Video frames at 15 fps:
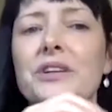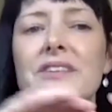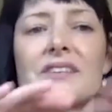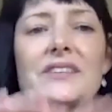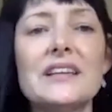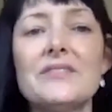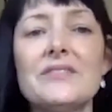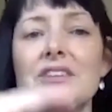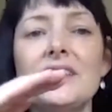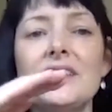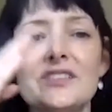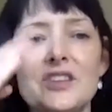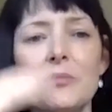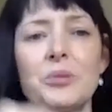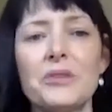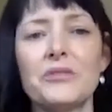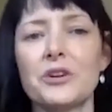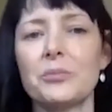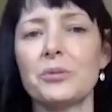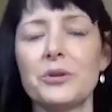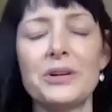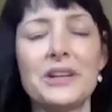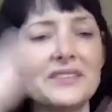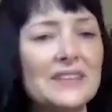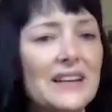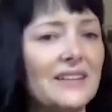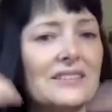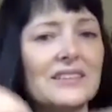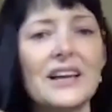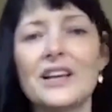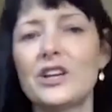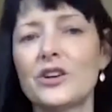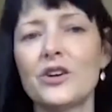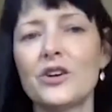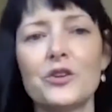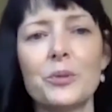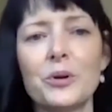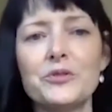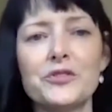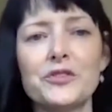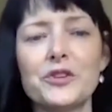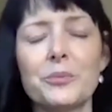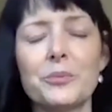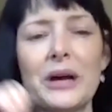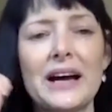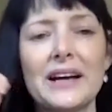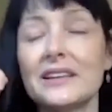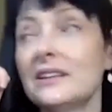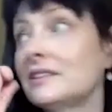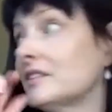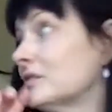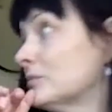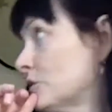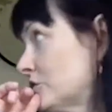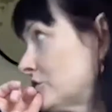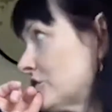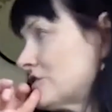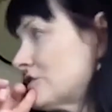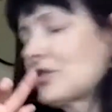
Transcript: It doesn't have a disc above it or below it. It's not like your other bones in your back, and it does most of the